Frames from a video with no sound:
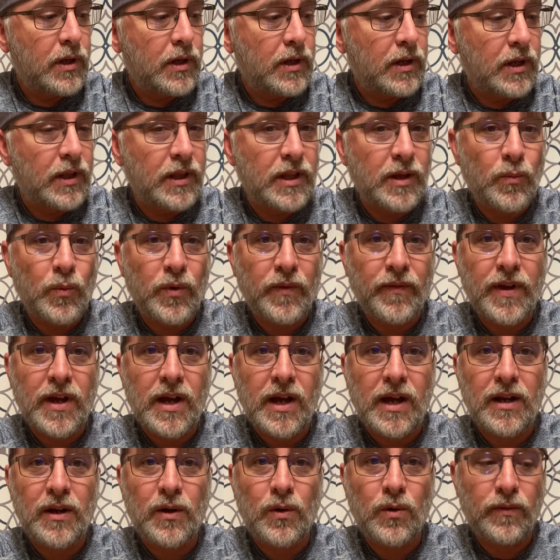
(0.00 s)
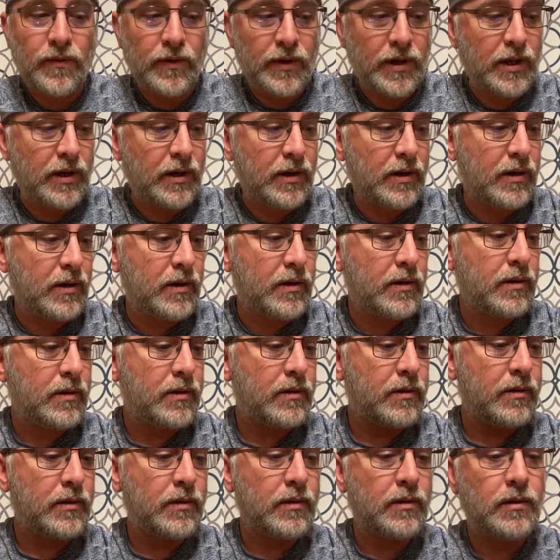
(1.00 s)
And then we've got over here
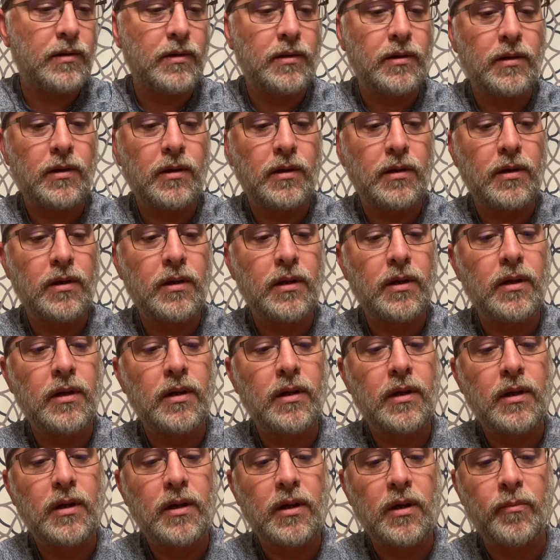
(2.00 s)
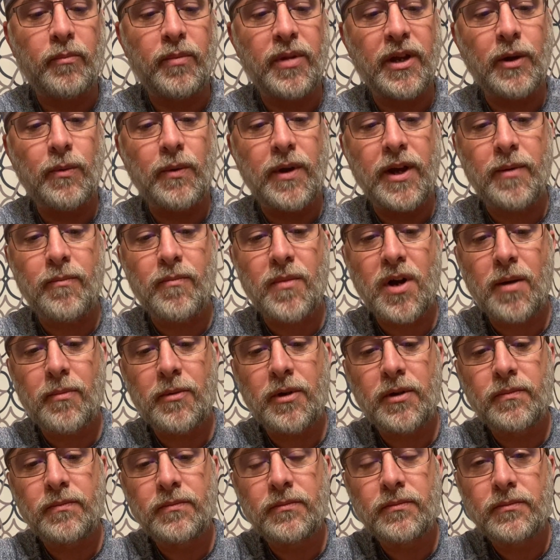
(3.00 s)
a Big Red
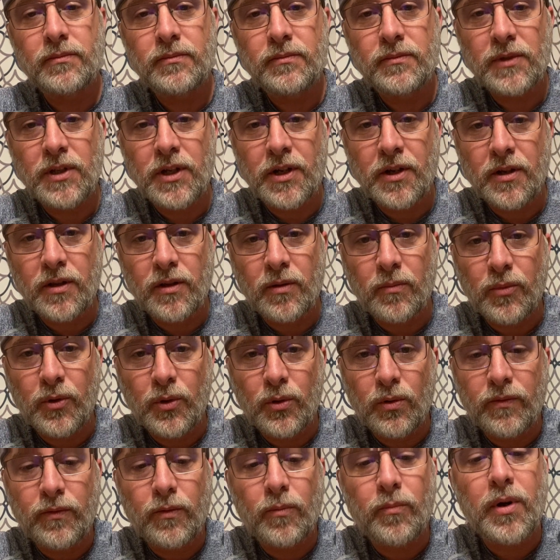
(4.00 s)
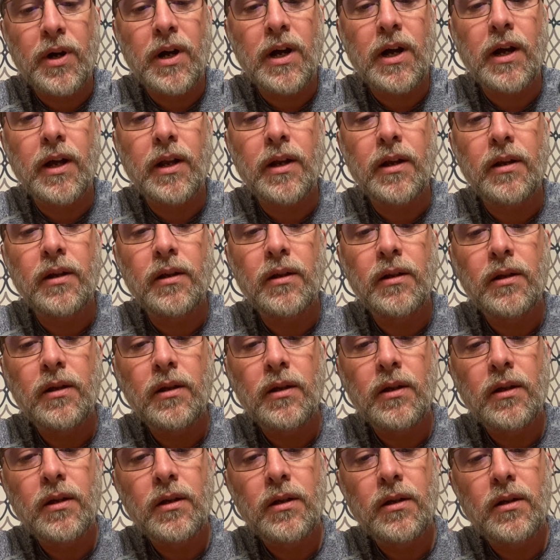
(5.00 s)
Mama, another beautiful pod.
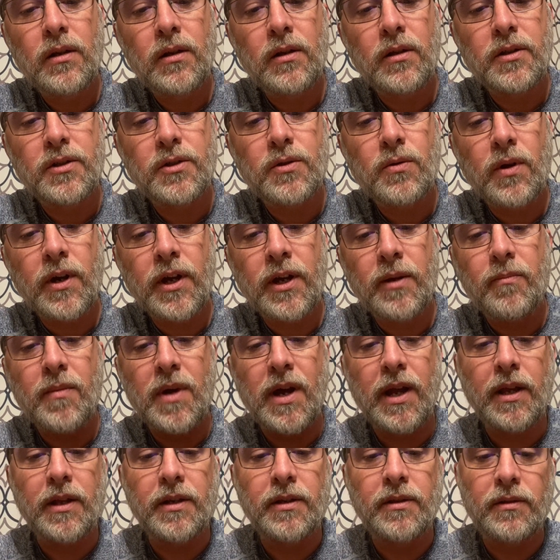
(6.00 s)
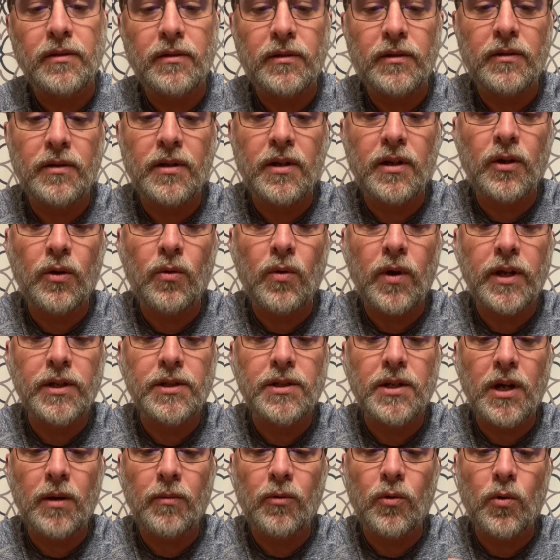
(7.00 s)
Looks great. Micah, you did a great
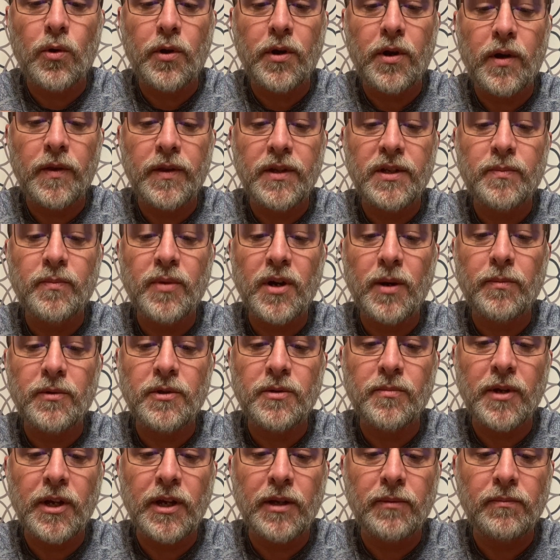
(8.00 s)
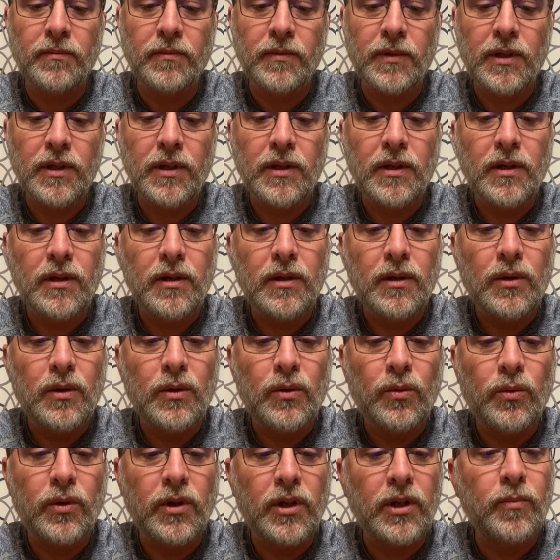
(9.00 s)
job growing all these peppers, man.
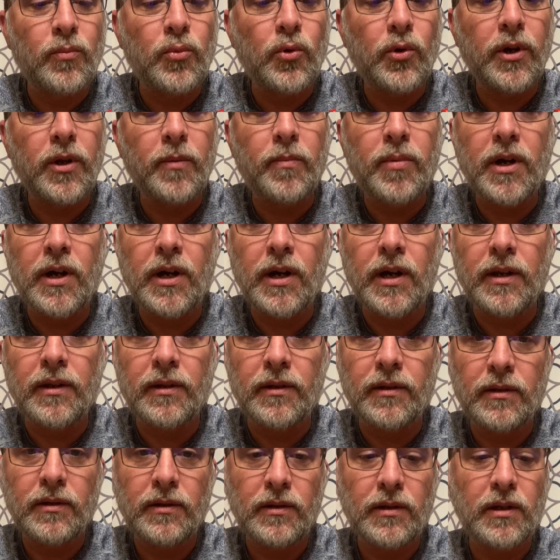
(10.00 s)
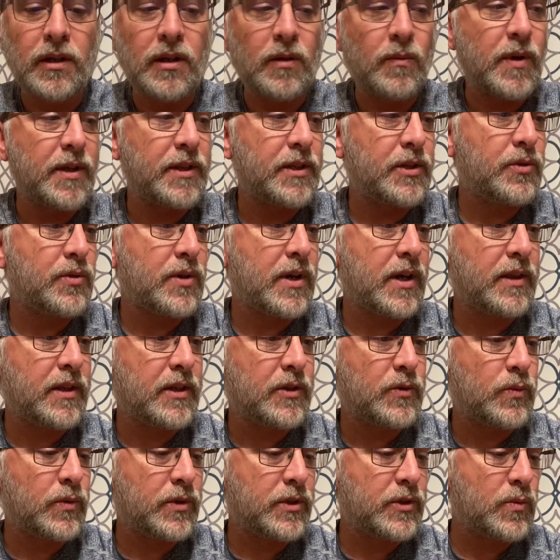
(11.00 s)
Really pretty pod. Can't wait to try
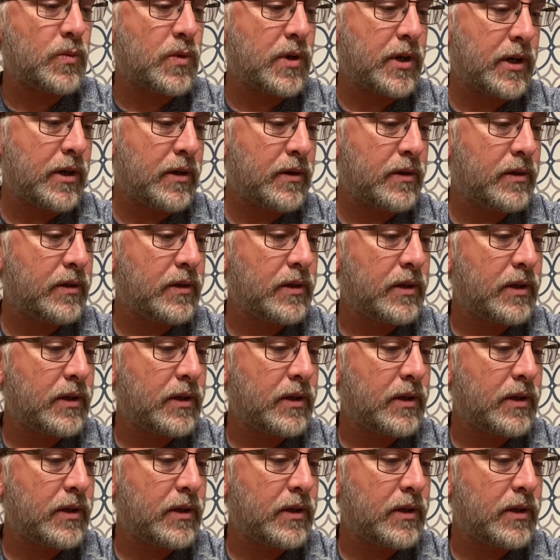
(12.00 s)
this one as well.